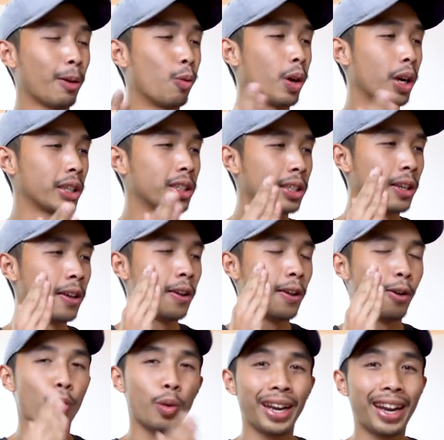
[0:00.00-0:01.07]
works
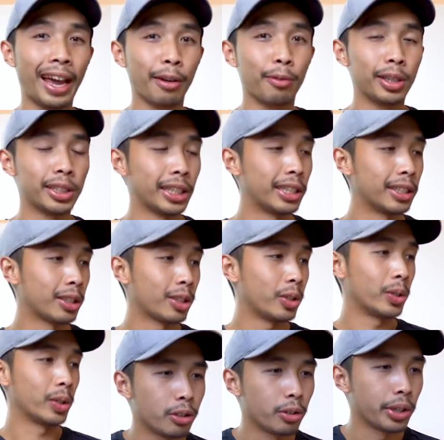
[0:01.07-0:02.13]
when I was in
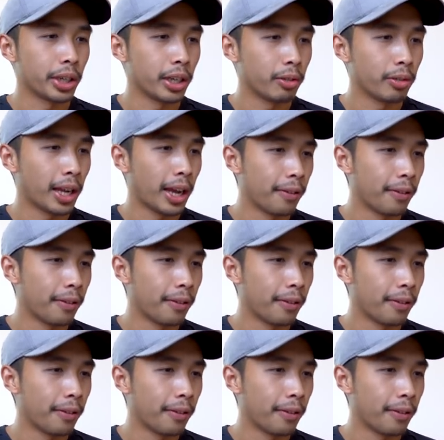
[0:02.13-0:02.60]
school. So here we